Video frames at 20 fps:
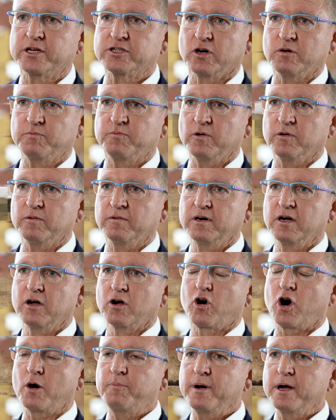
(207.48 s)
example,
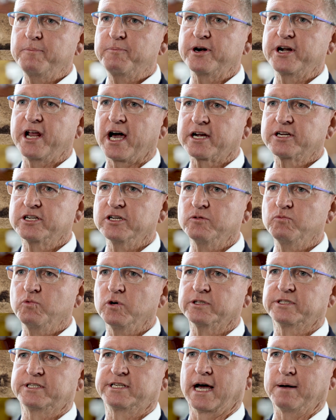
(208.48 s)
copper production
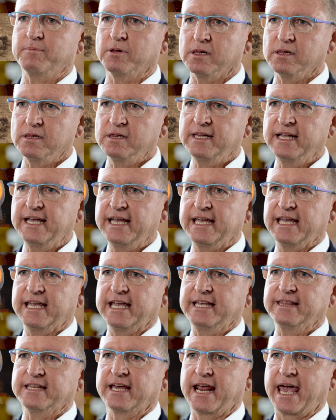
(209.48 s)
will double
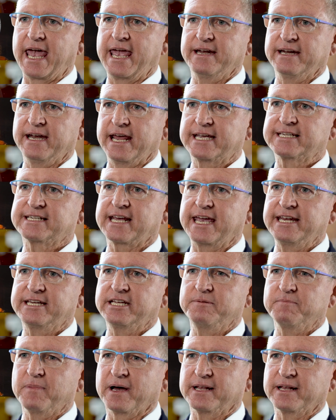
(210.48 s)
in the next 18